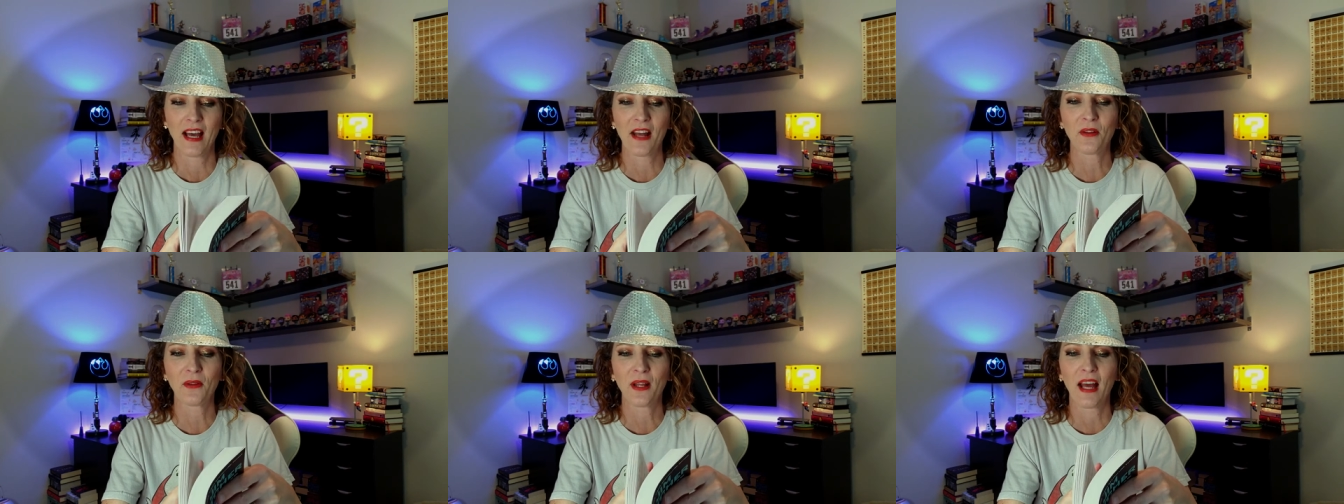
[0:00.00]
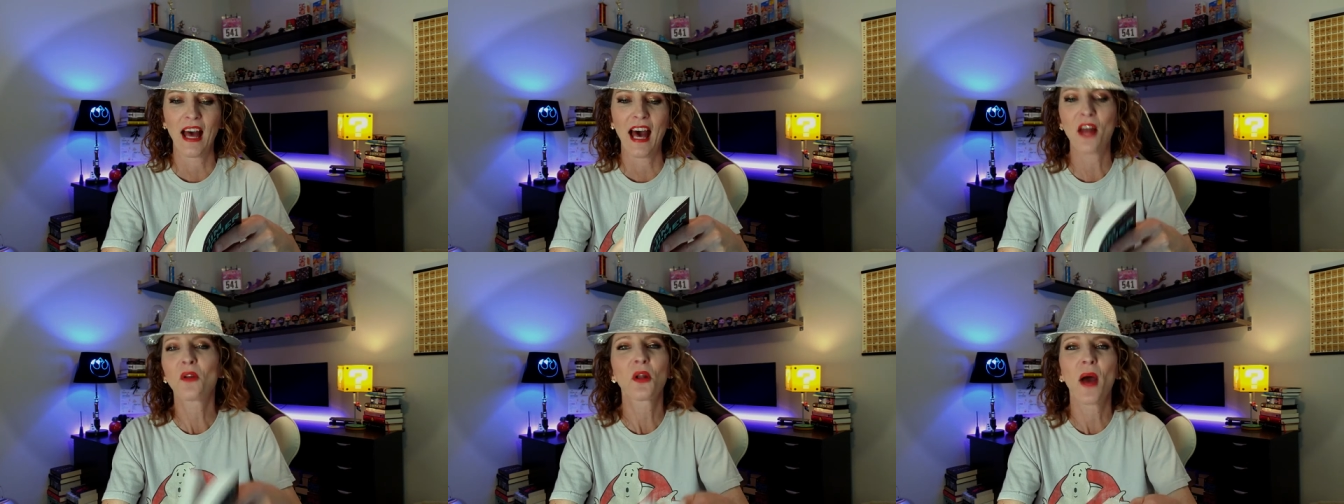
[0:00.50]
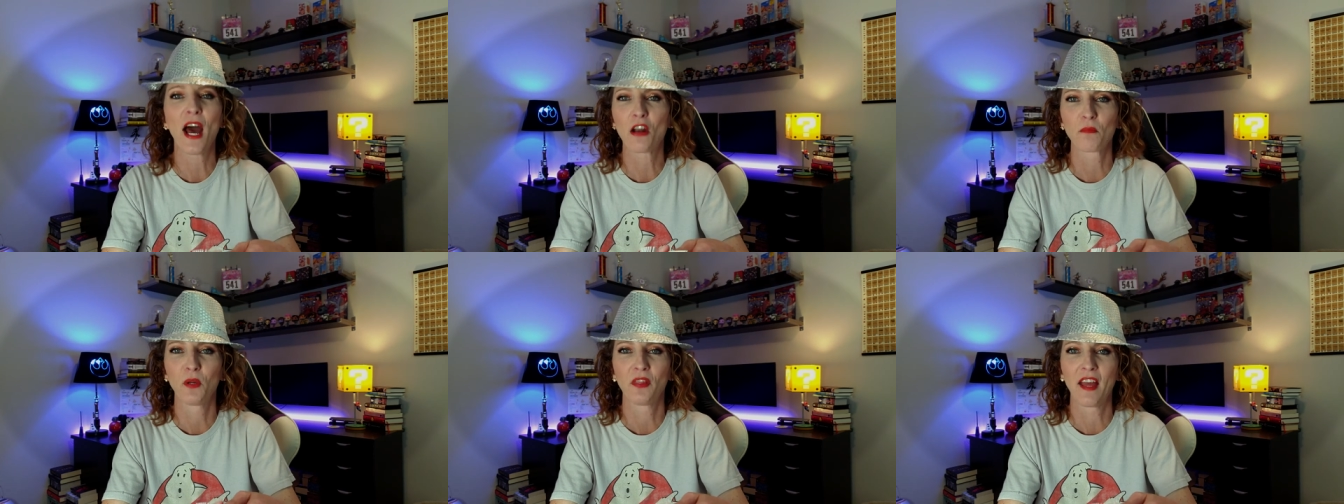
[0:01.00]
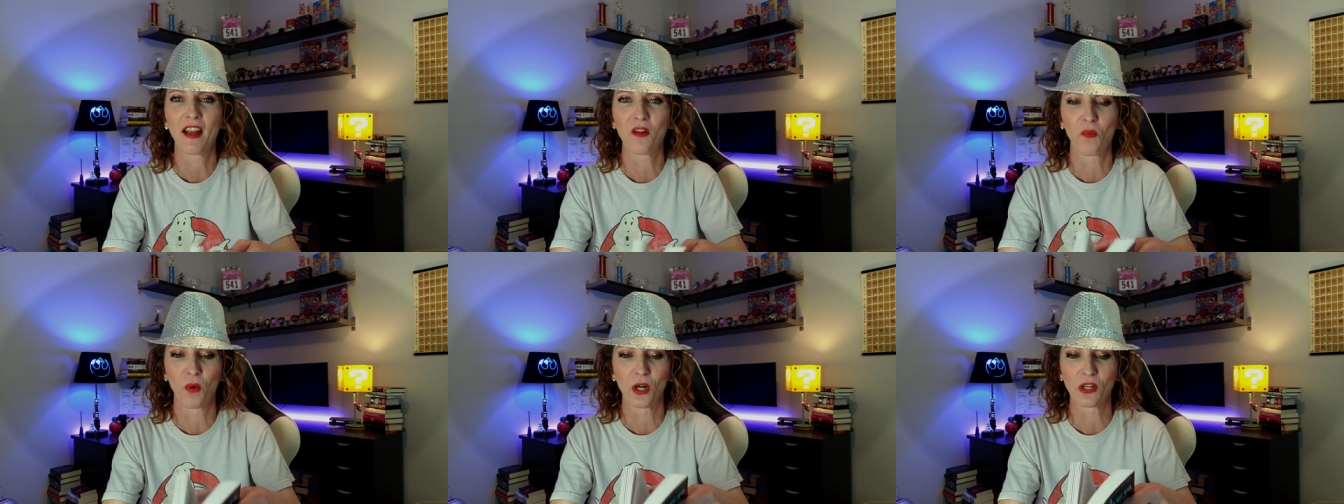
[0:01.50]
don't know how to put that
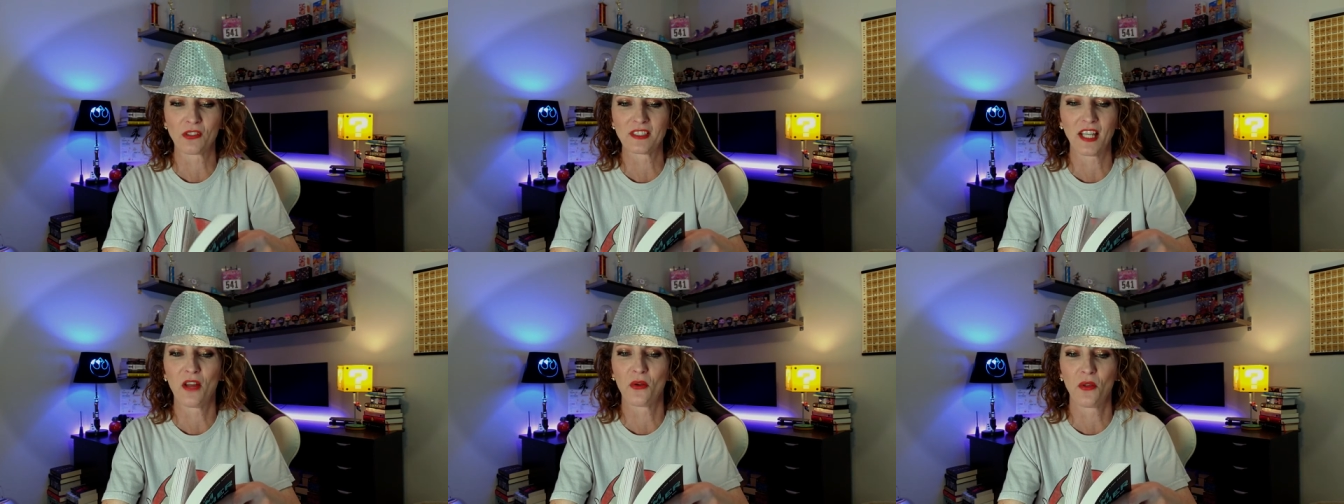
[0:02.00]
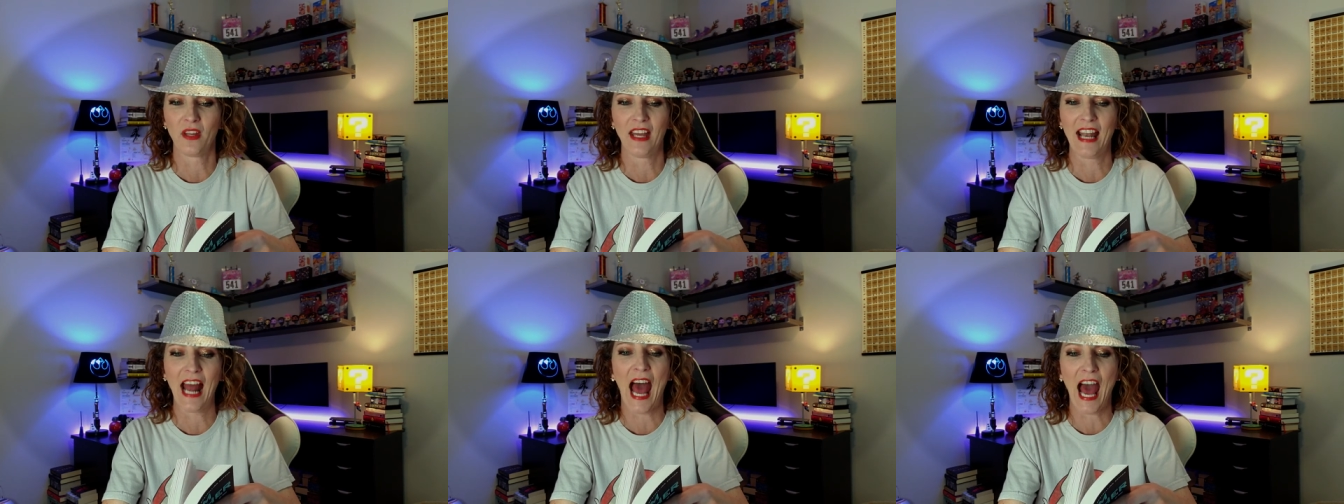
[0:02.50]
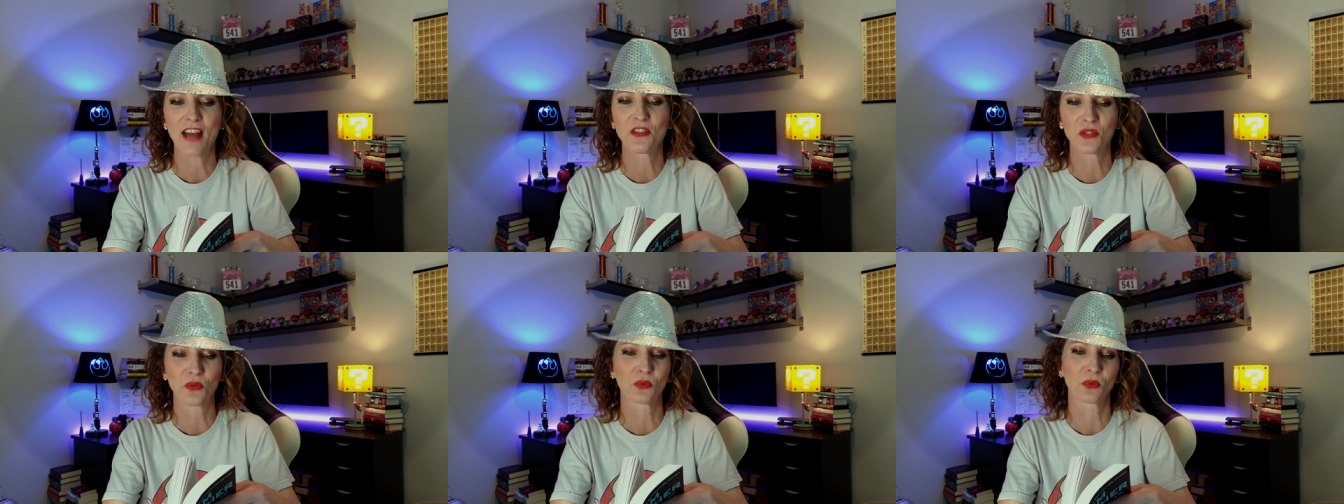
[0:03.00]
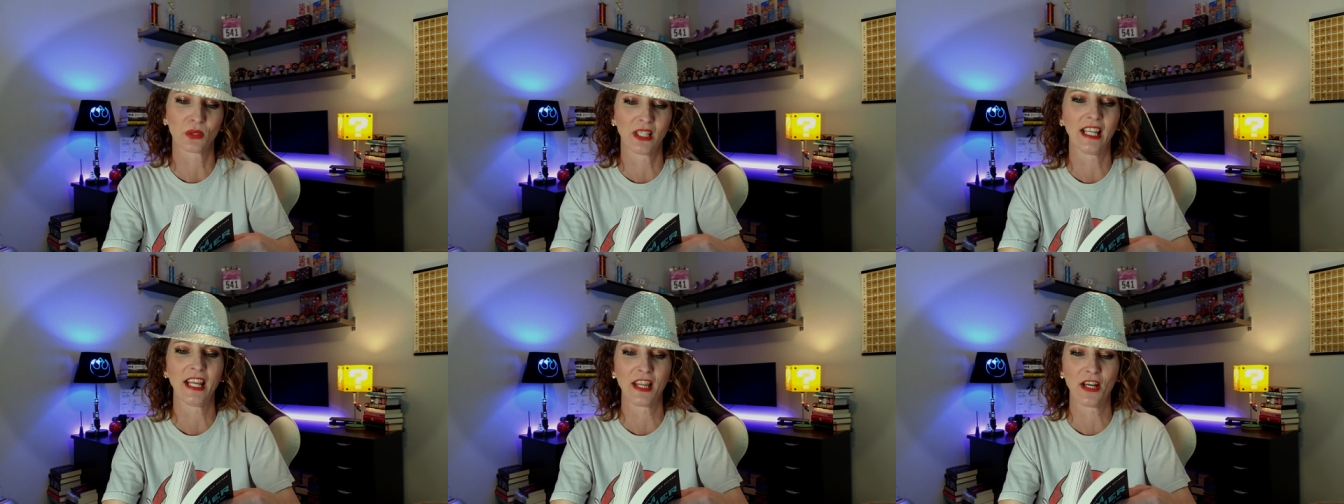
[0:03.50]
in words other than I just
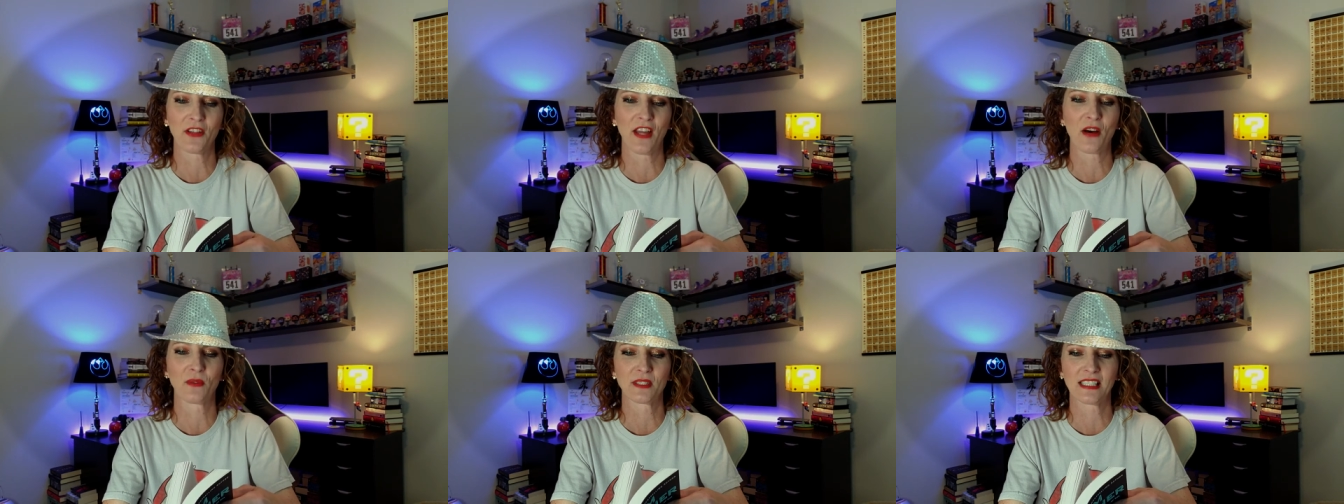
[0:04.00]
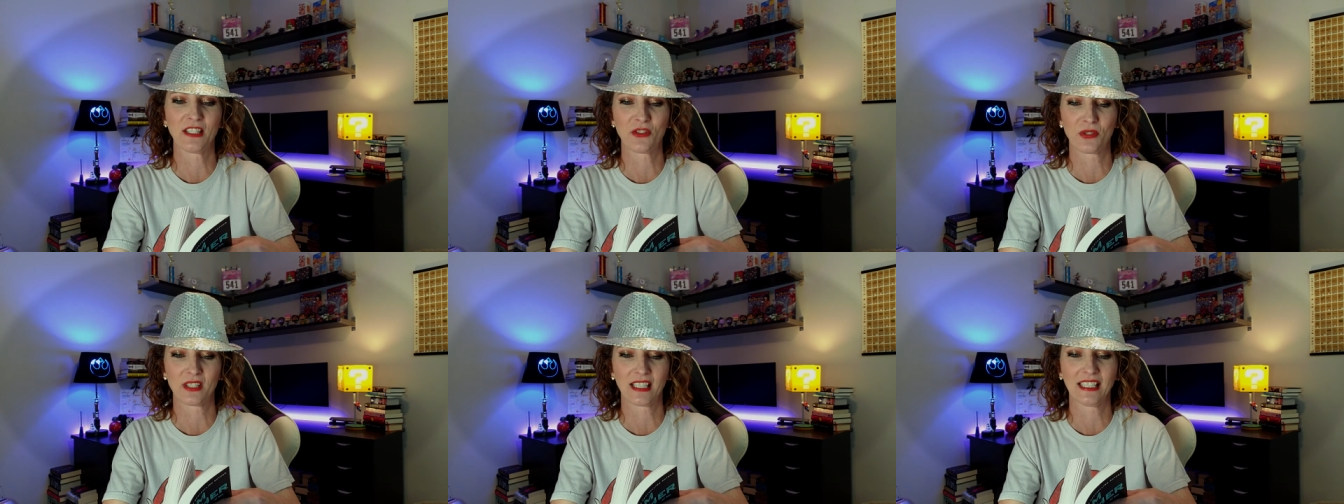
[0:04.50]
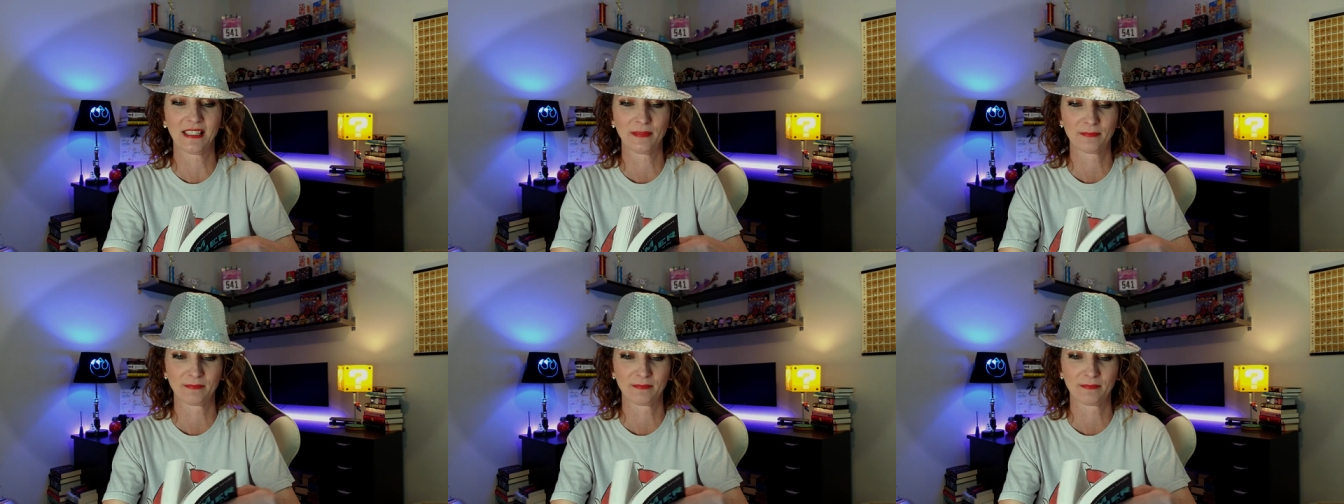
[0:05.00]
really thought that was interesting.